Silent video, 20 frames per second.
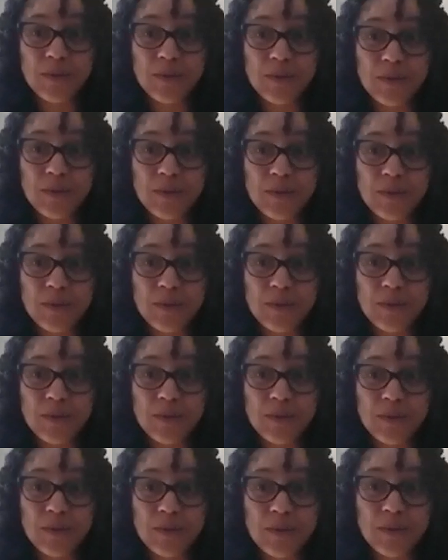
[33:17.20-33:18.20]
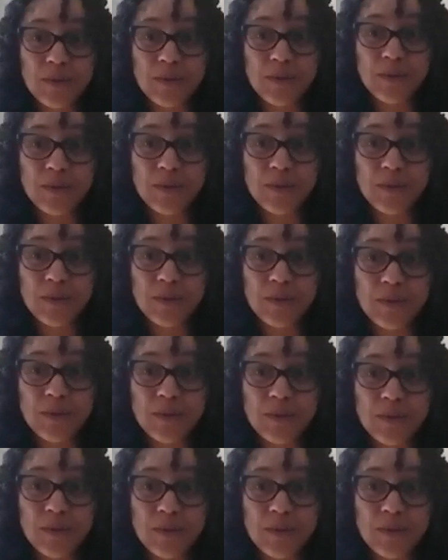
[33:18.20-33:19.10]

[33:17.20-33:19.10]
I'm going to feel good about what I did here today.